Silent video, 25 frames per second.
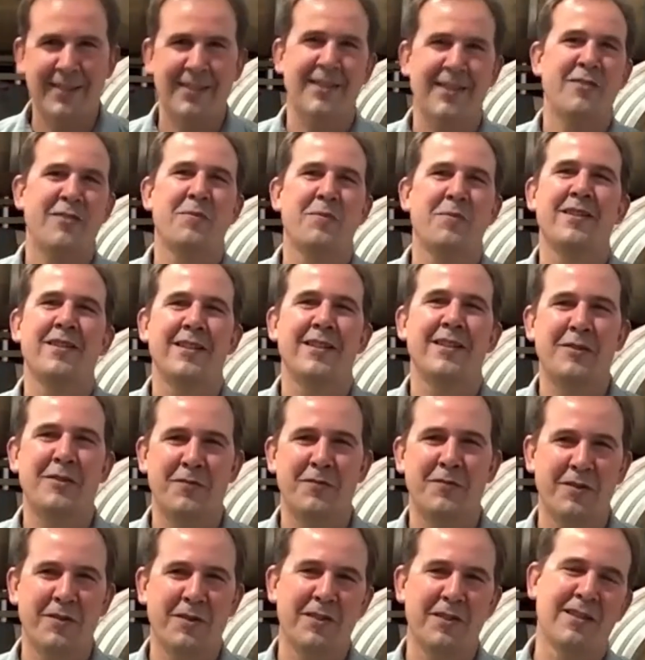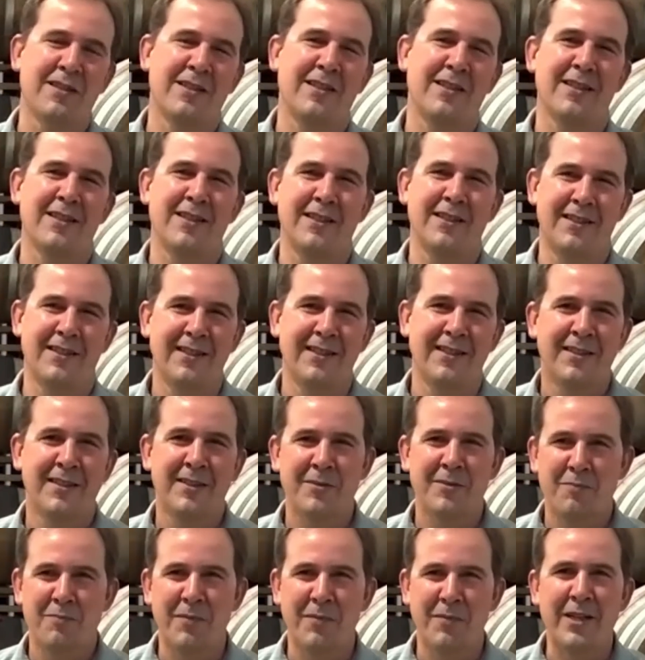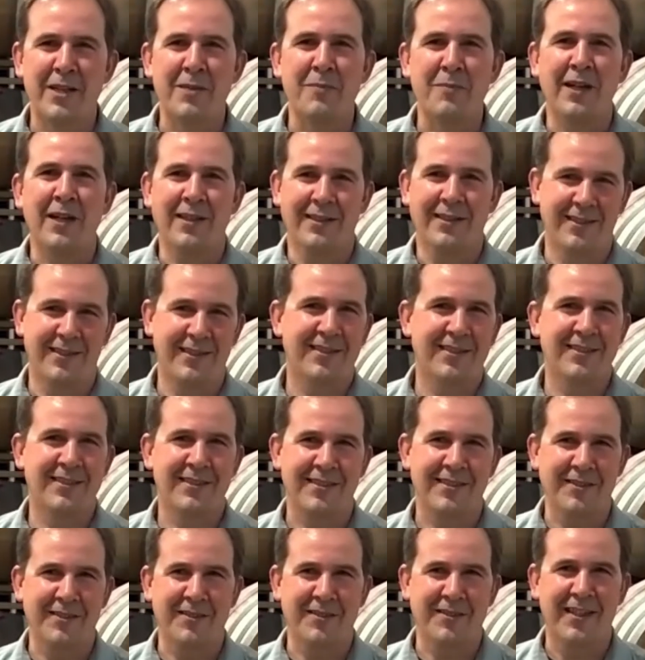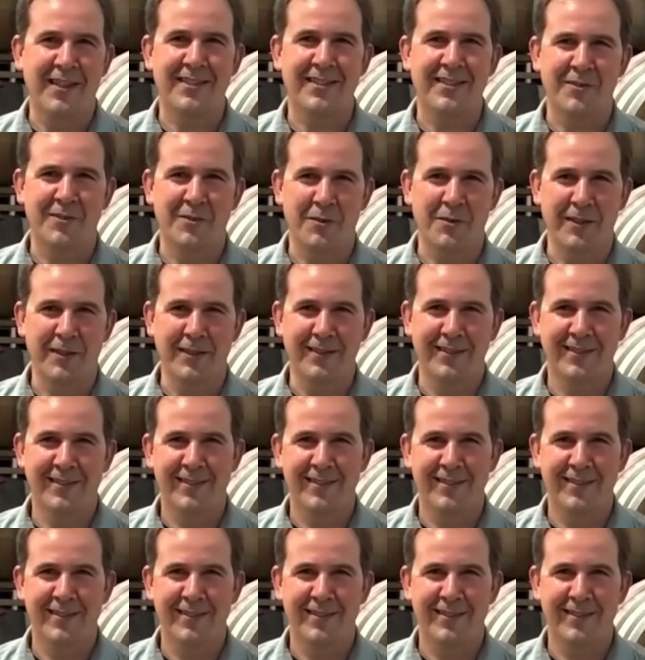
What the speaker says: They've been there for many months, so not to worry.